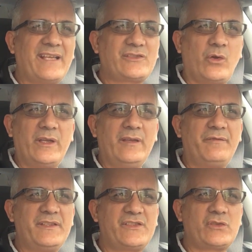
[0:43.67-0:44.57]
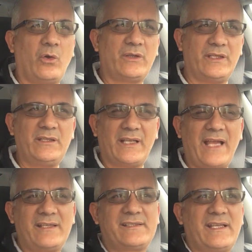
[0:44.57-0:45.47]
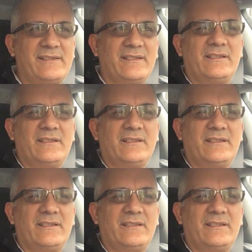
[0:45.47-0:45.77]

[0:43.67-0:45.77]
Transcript: Soul EV sold in the United States in